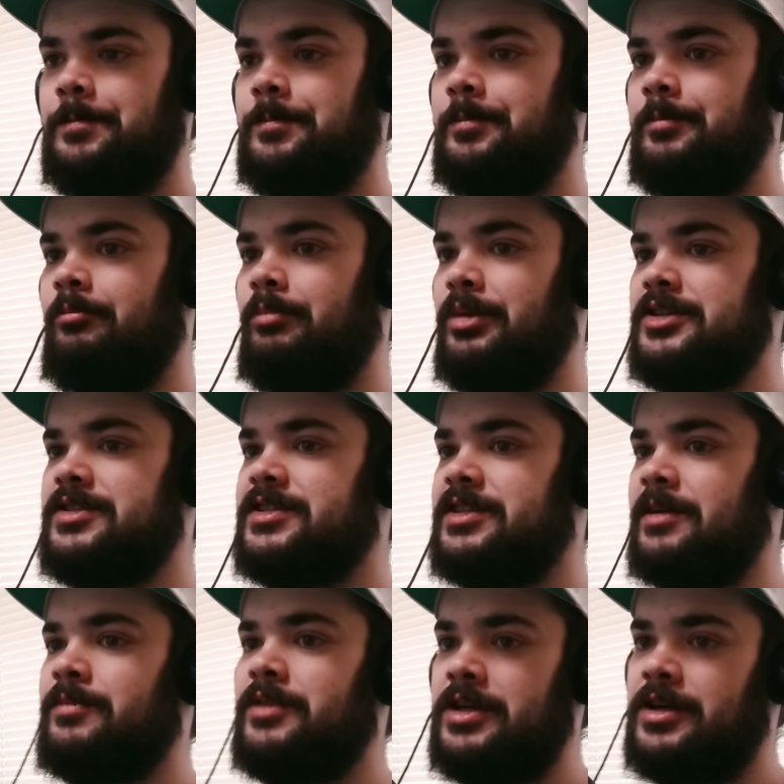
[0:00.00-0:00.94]
but
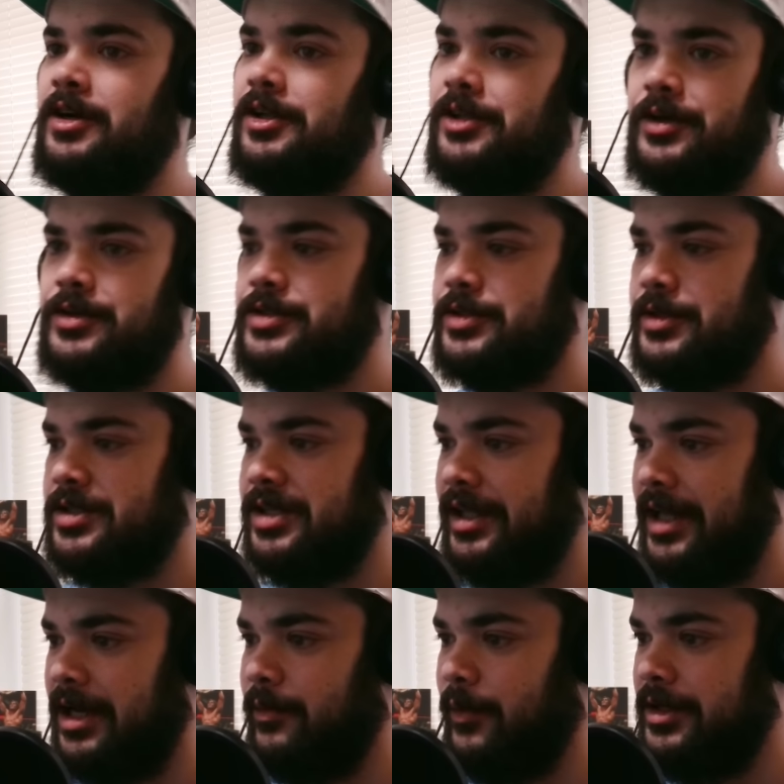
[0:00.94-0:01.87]
something closer to
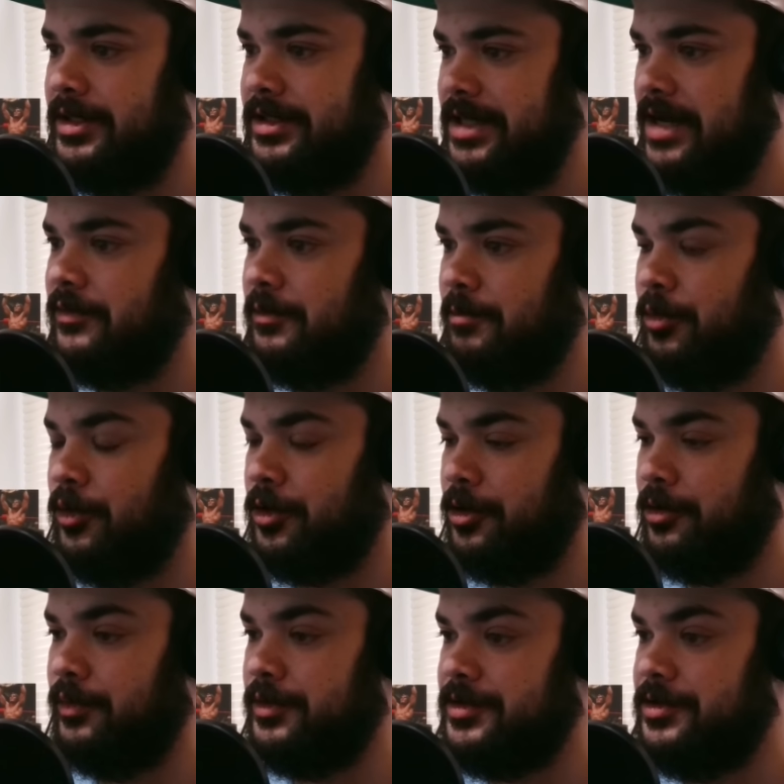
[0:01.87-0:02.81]
like what Devin
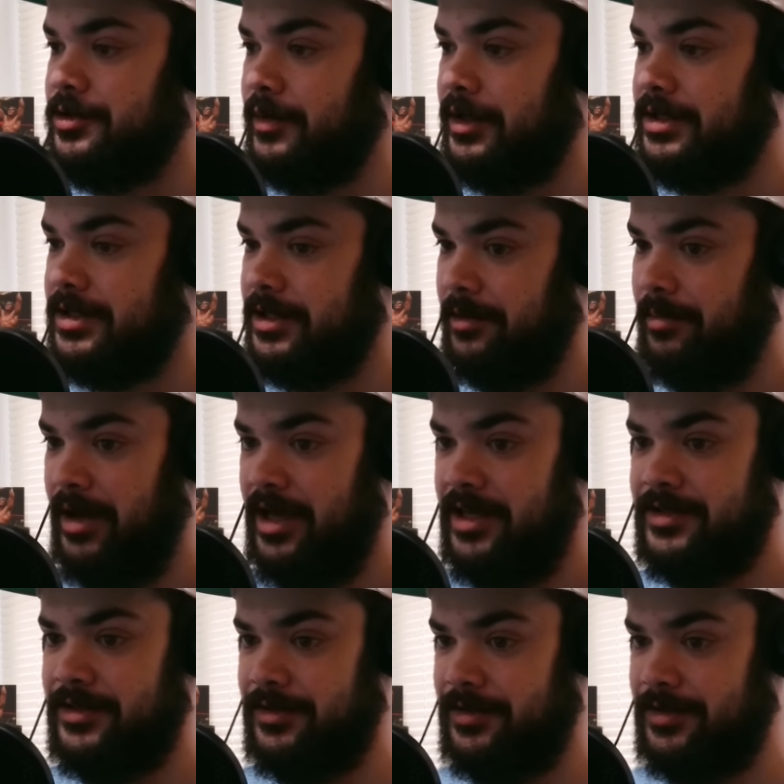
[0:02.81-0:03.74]
Booker was doing to the
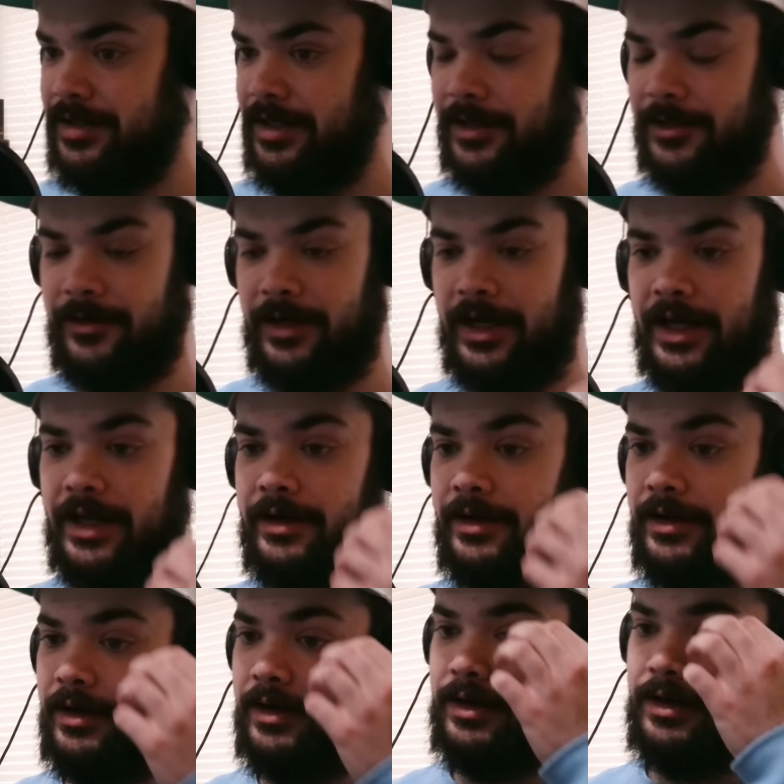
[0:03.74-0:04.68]
Pacers the other
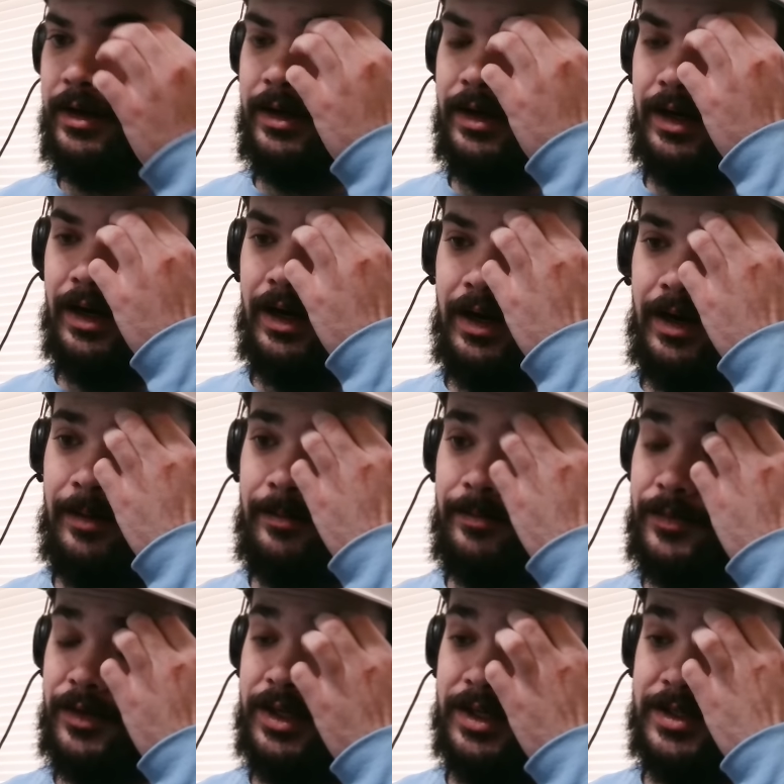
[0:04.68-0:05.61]
night.
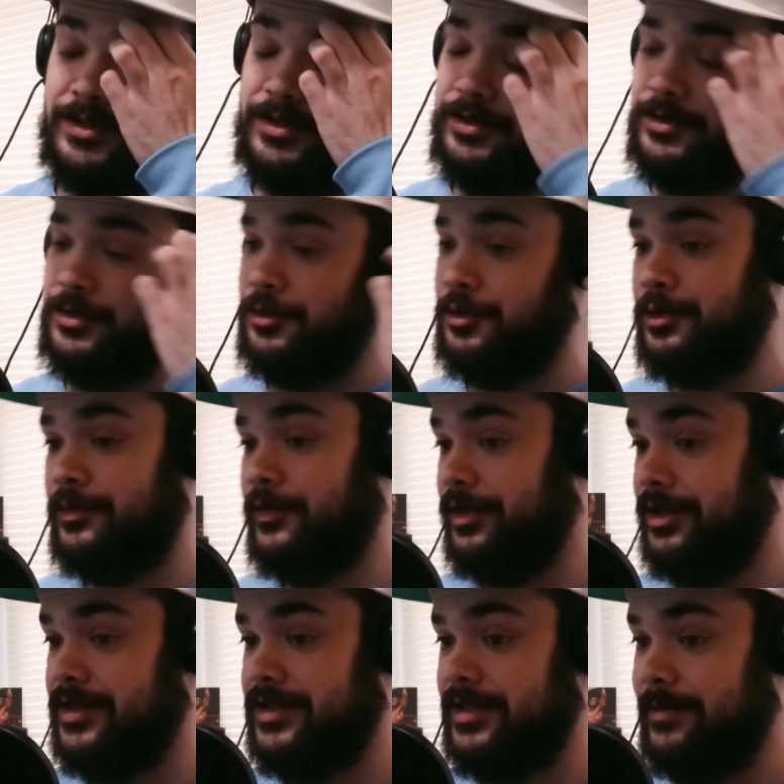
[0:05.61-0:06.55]
Because
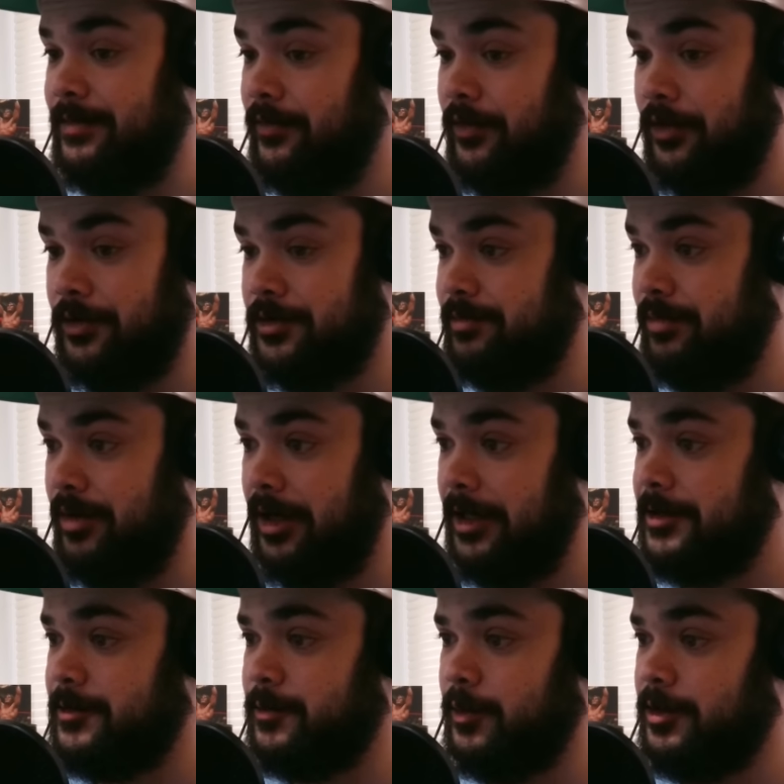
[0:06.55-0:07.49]
truthfully, some of those
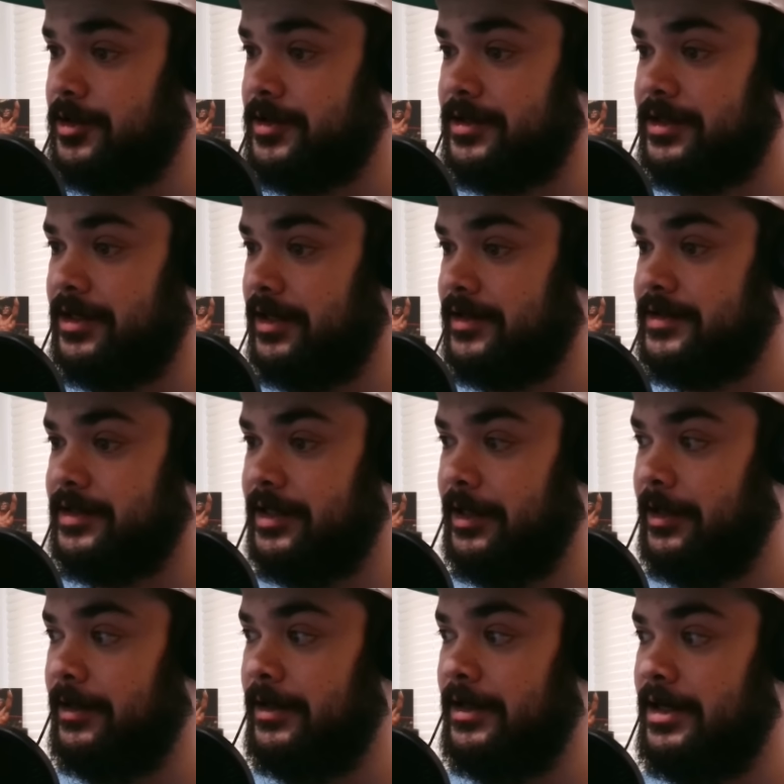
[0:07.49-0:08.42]
buckets were
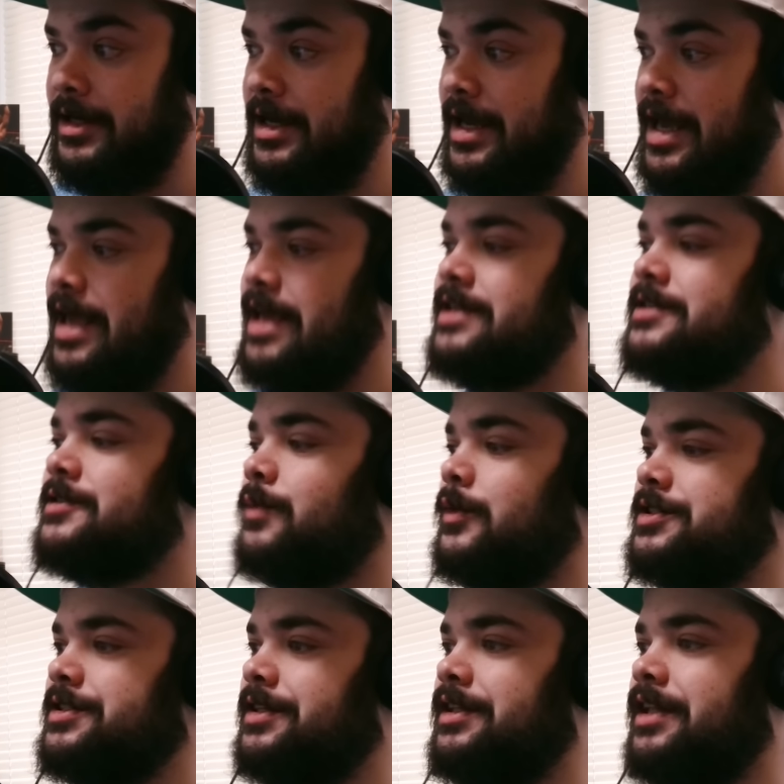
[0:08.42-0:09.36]
disgusting. His
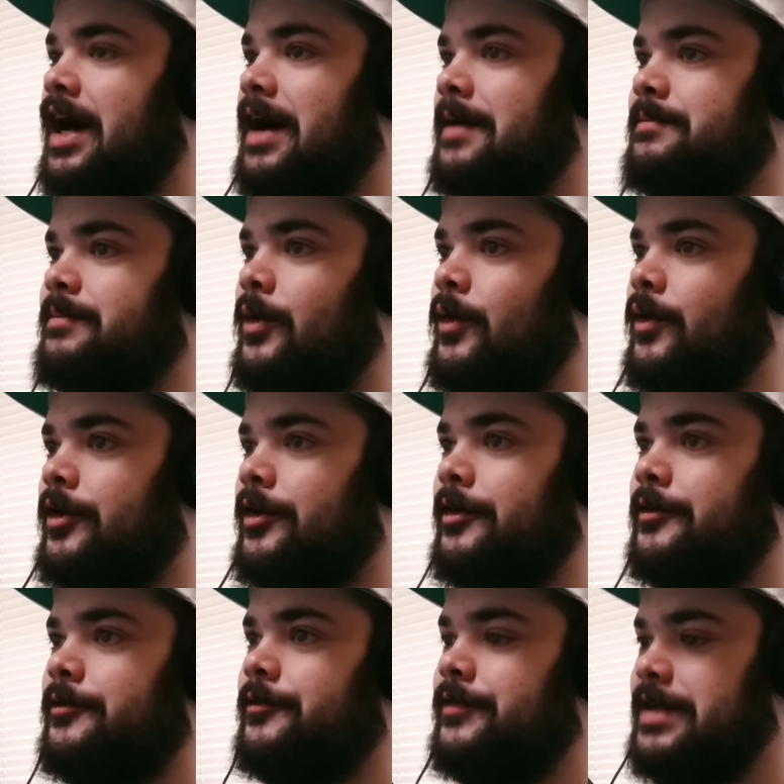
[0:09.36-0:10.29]
was a lot
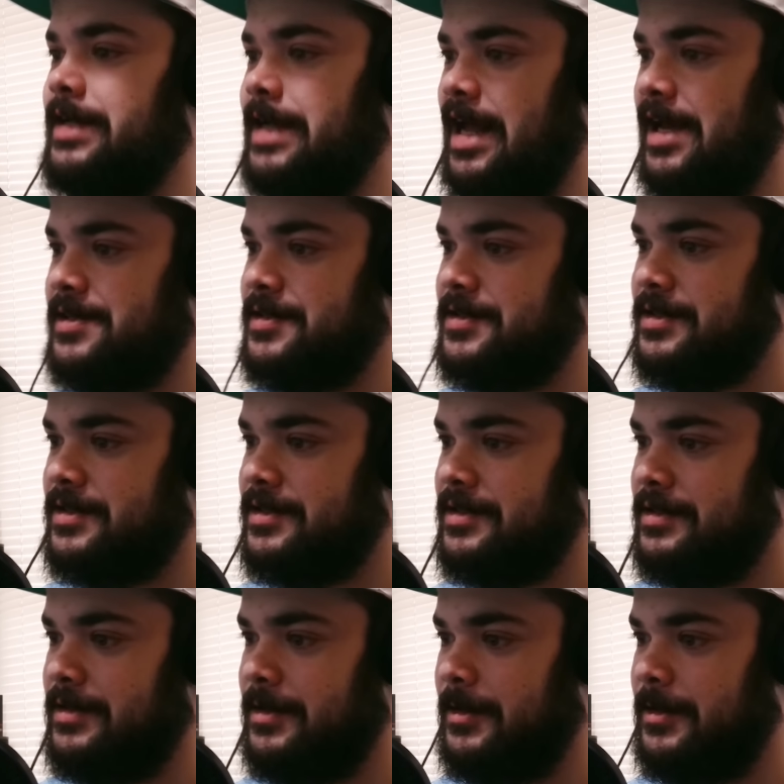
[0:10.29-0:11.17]
more finesse.